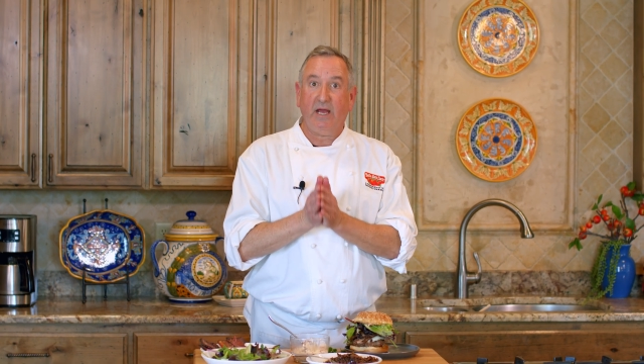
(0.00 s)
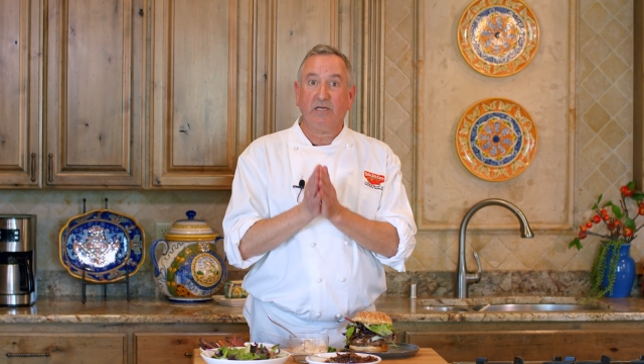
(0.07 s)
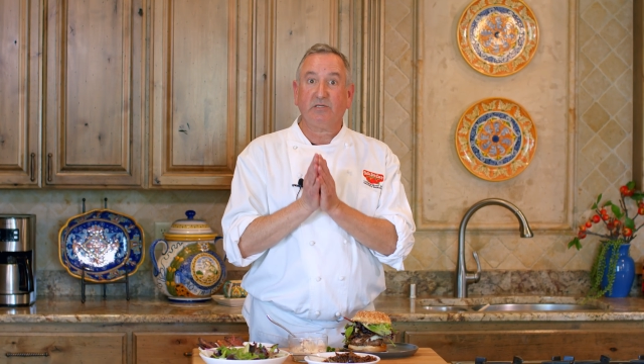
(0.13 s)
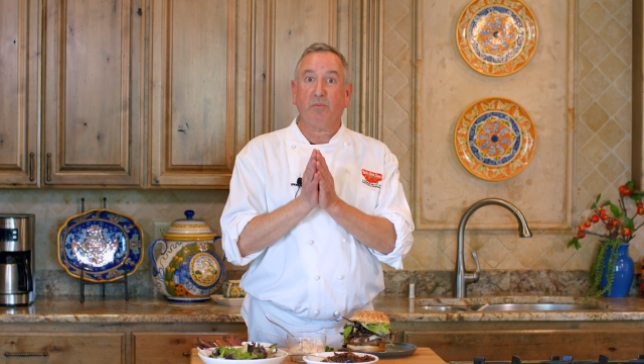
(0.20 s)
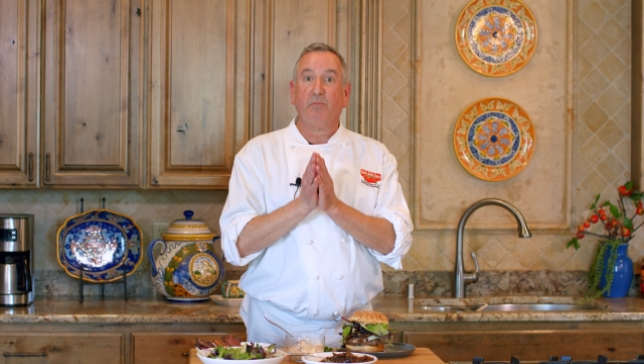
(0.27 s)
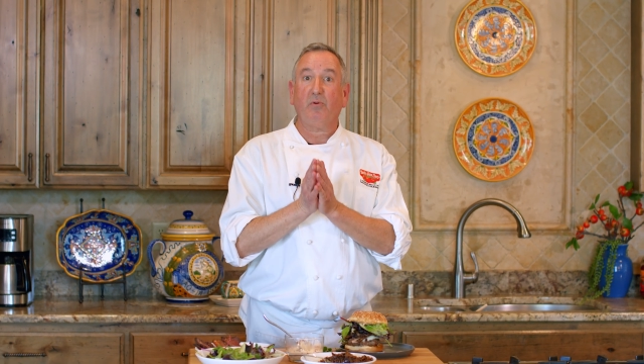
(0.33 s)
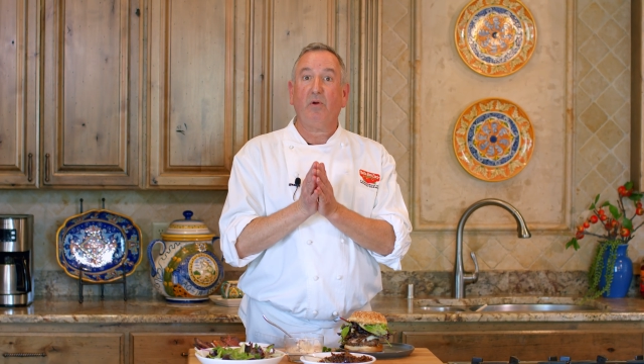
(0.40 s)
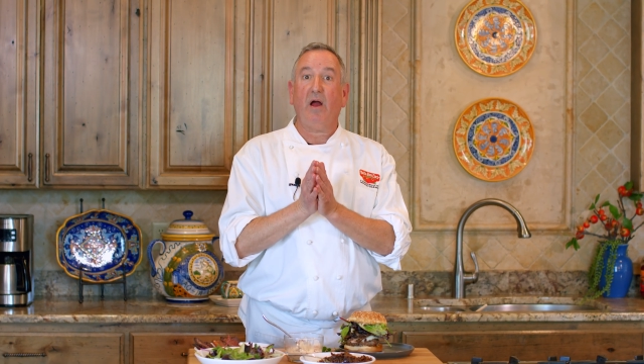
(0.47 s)

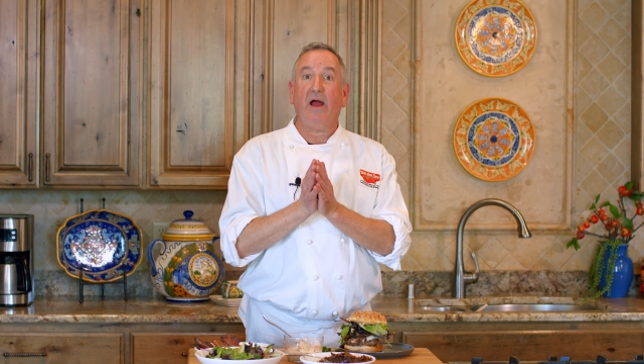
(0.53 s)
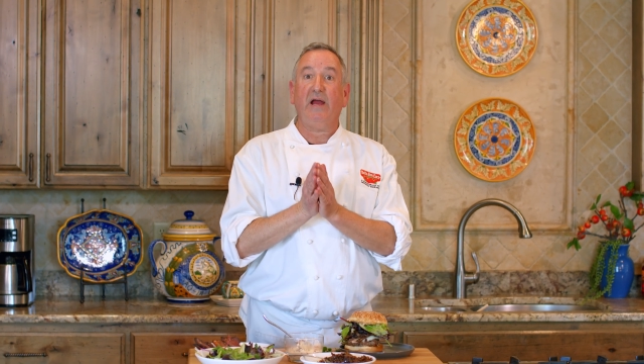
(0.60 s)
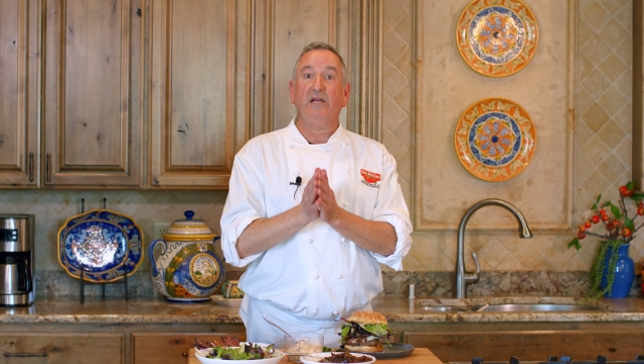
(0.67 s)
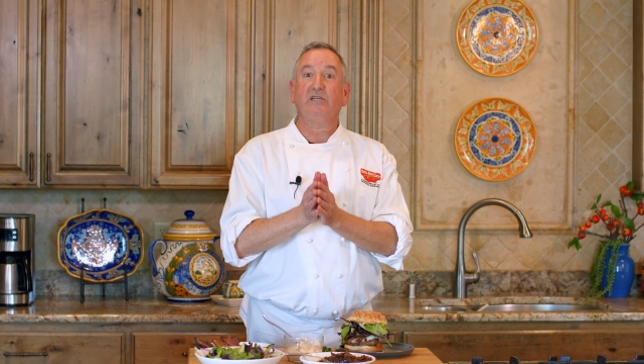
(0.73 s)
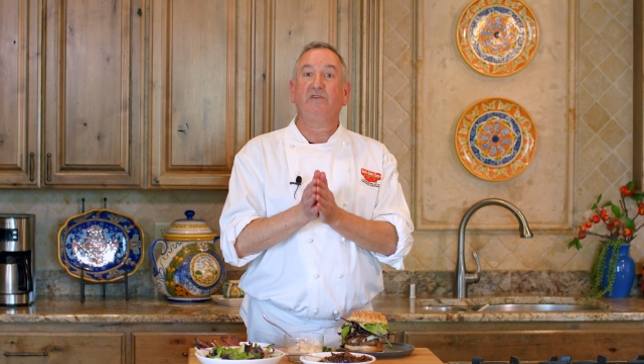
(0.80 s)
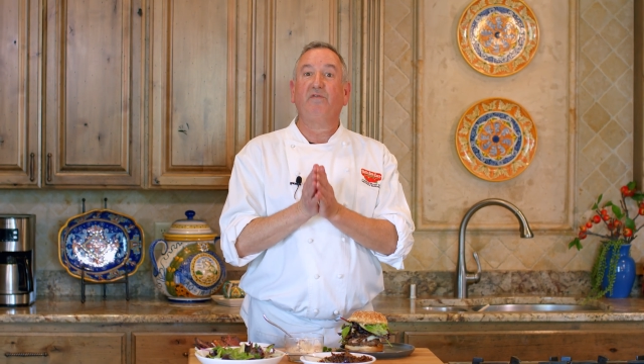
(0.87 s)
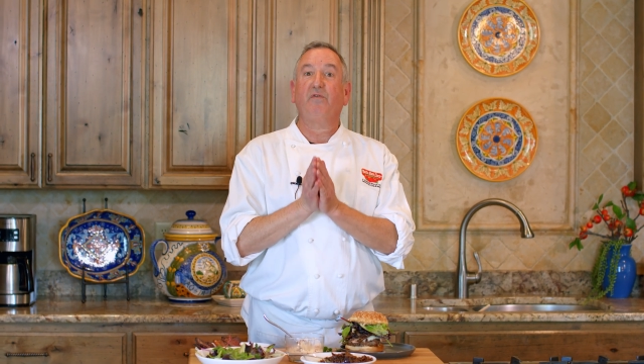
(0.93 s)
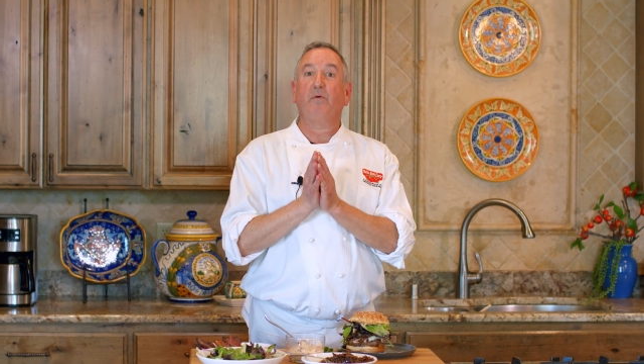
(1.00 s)
as a
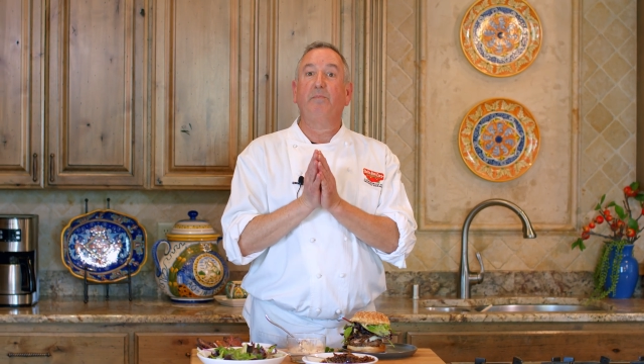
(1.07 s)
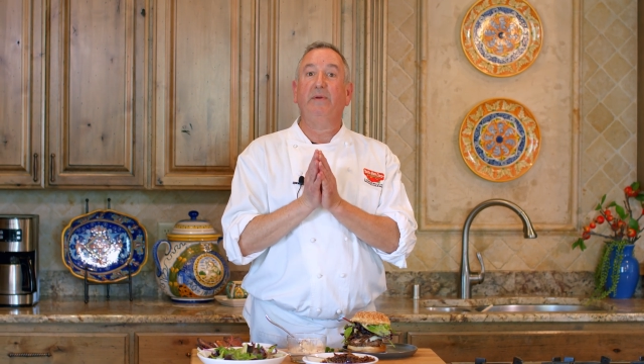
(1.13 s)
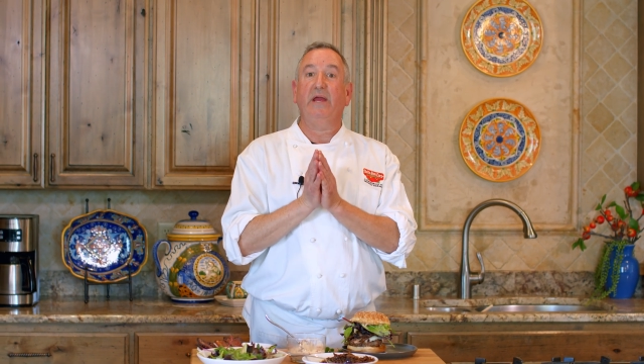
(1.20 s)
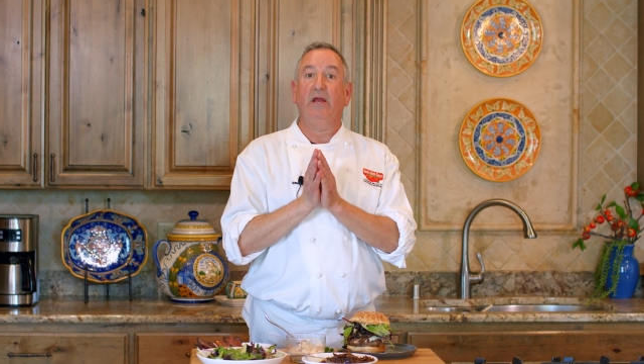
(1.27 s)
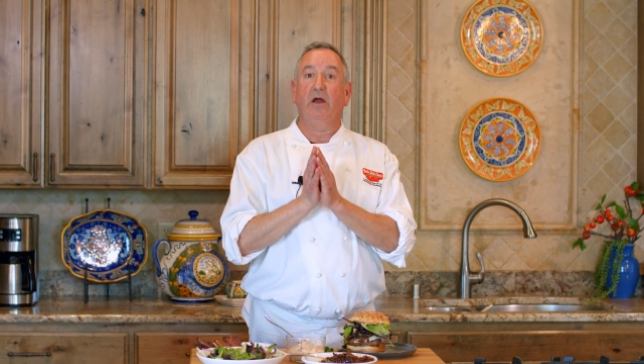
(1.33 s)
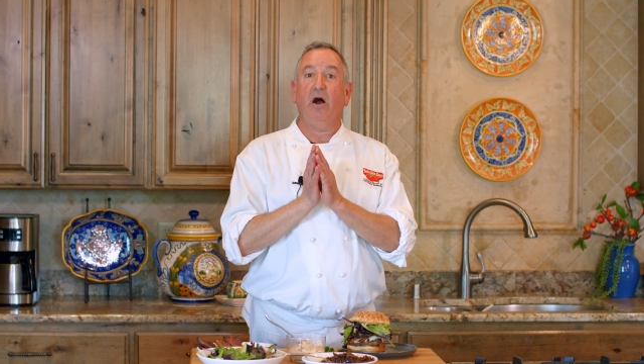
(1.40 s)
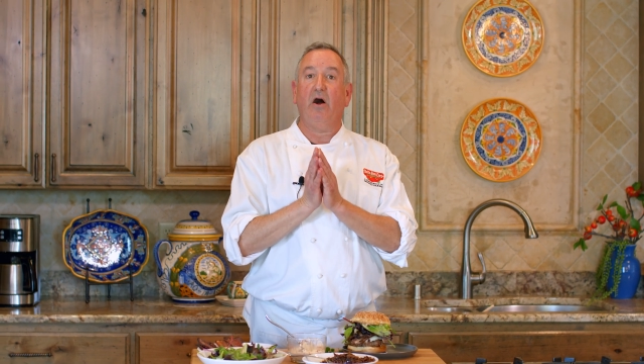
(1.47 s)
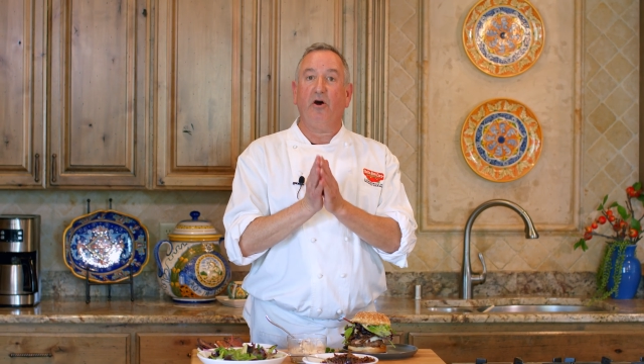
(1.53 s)
prize for being